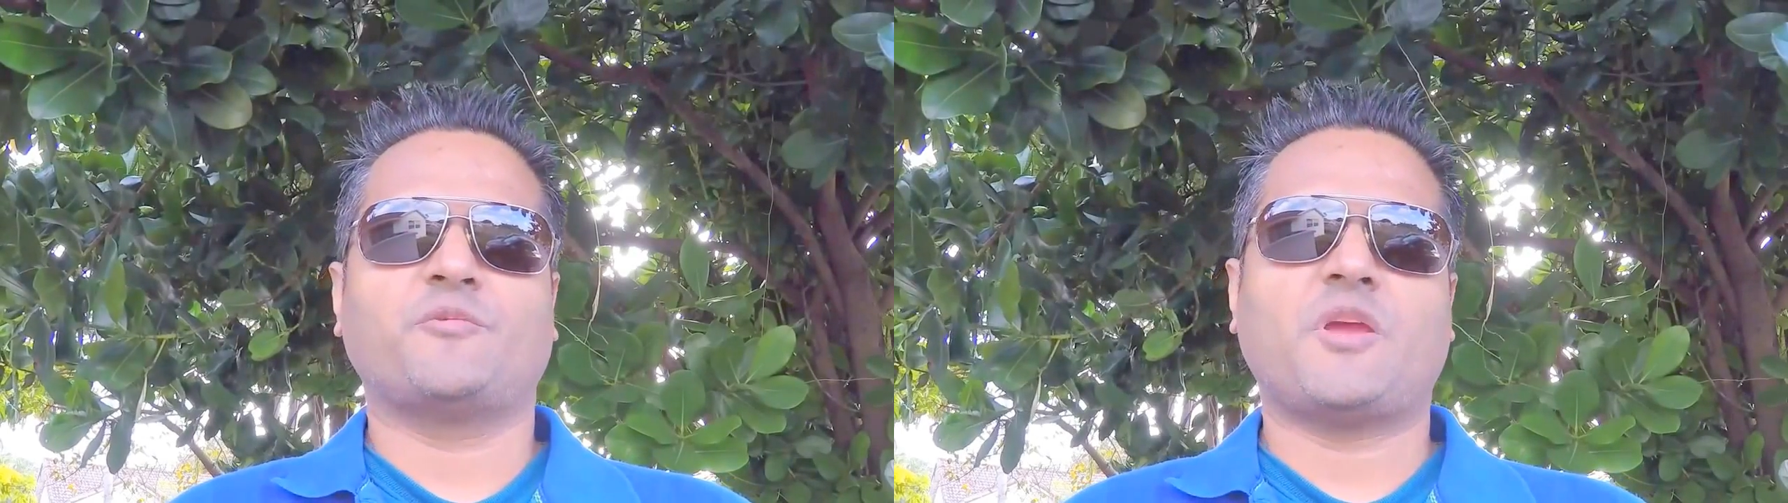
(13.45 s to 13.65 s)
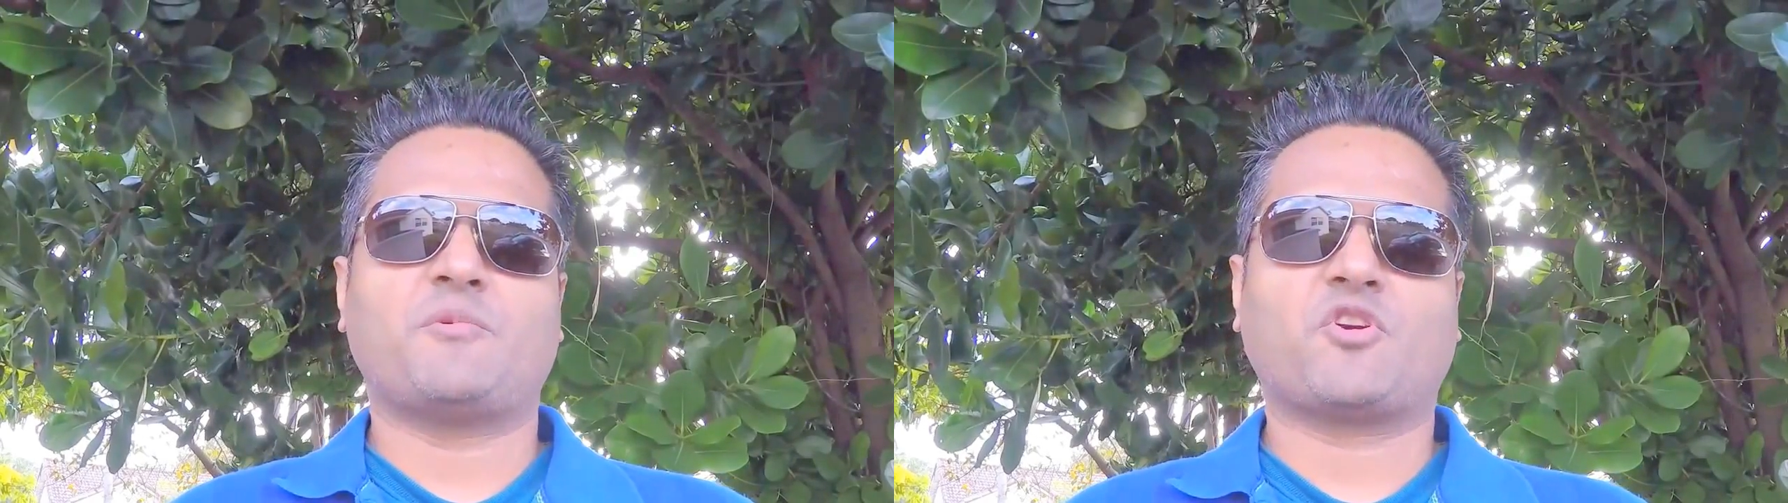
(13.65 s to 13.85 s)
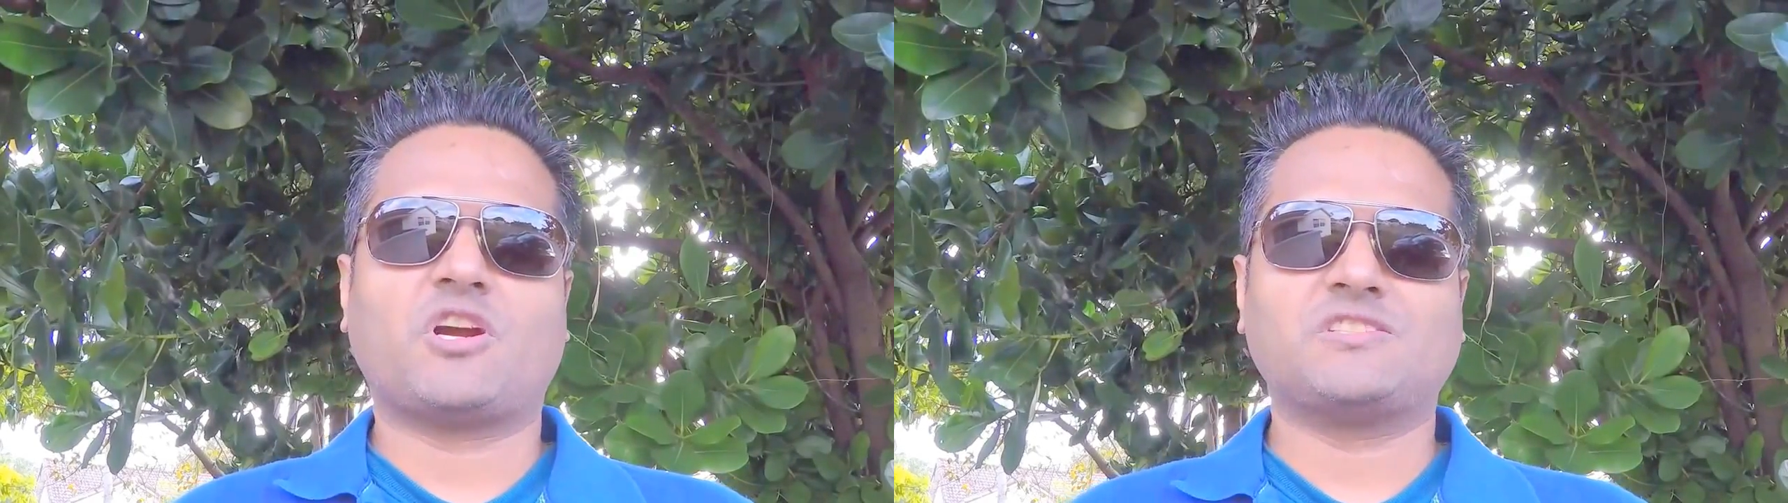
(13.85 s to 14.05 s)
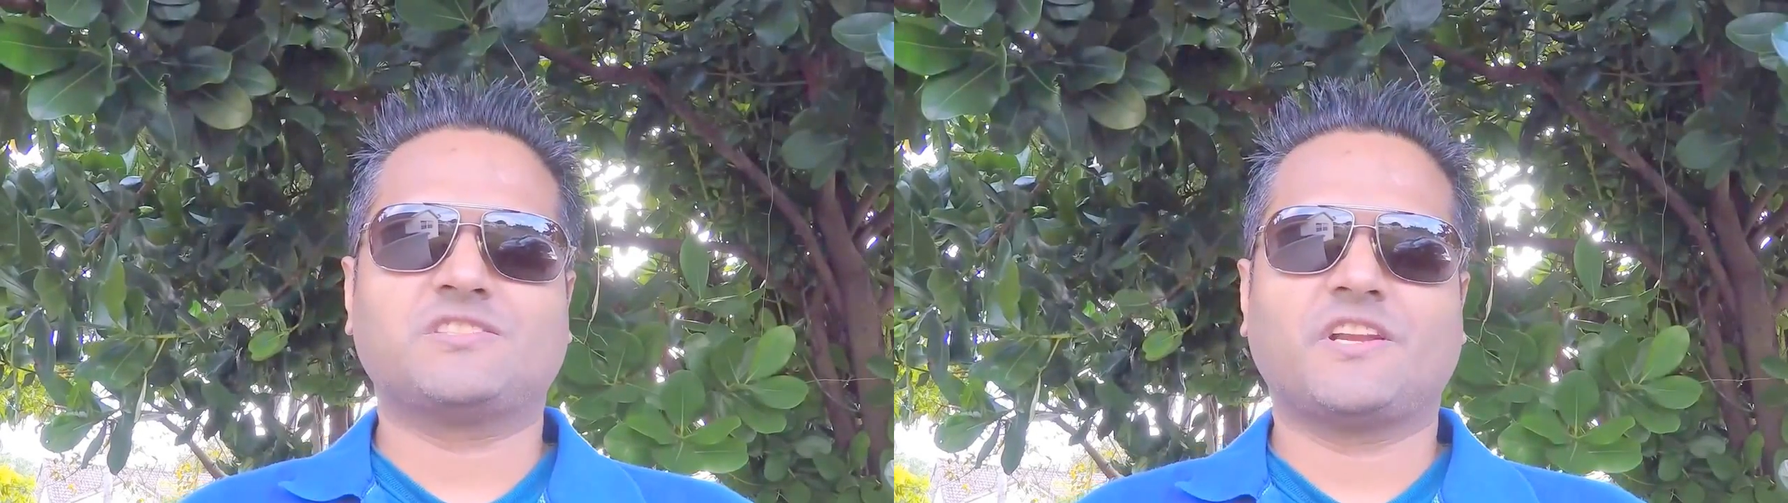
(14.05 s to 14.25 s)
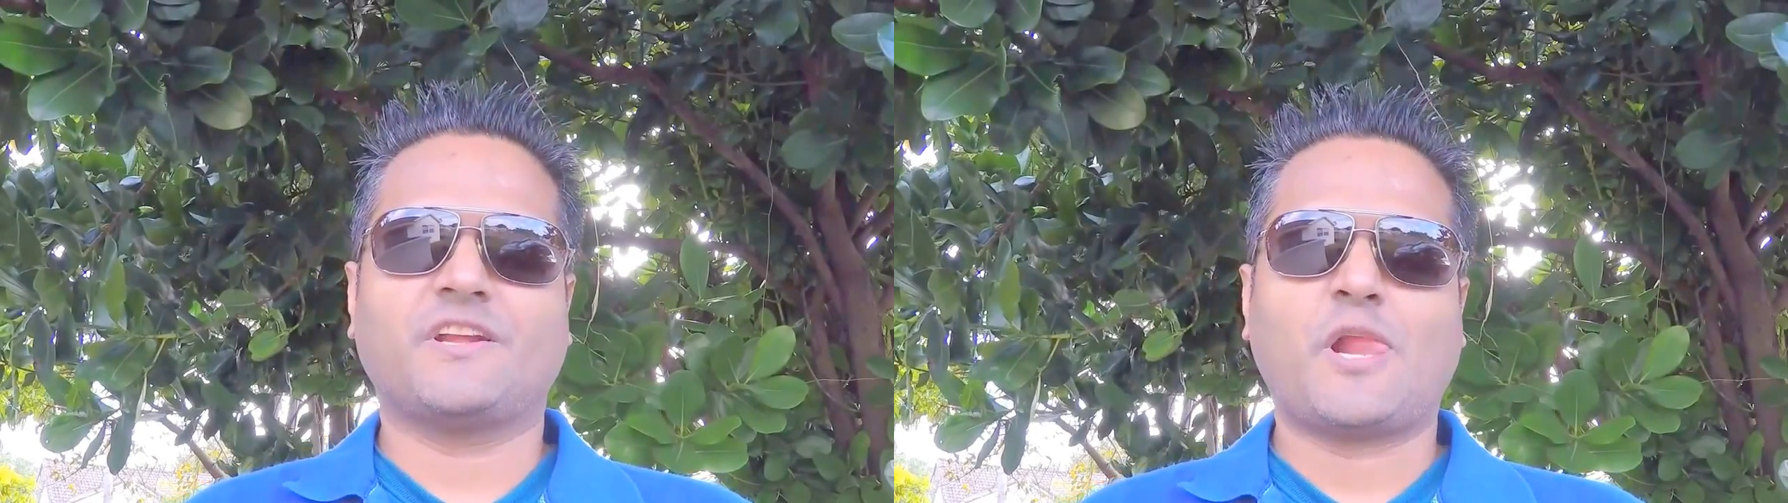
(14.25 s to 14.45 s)
came across
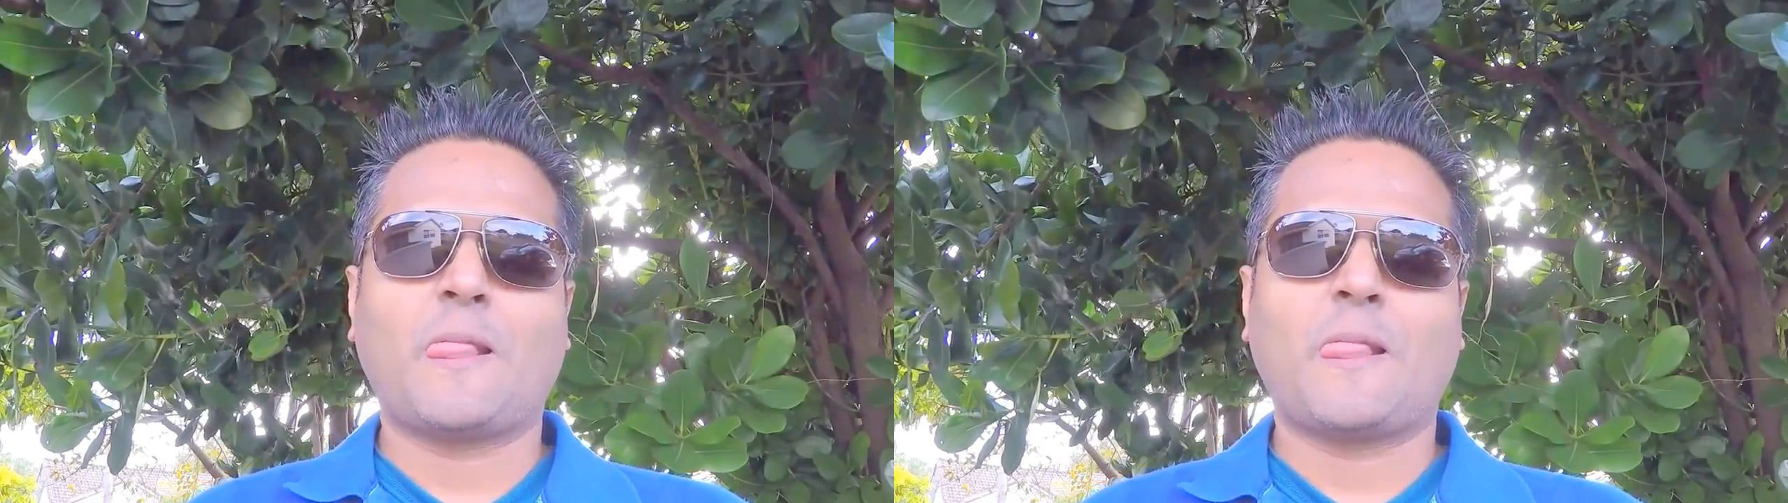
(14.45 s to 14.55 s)
today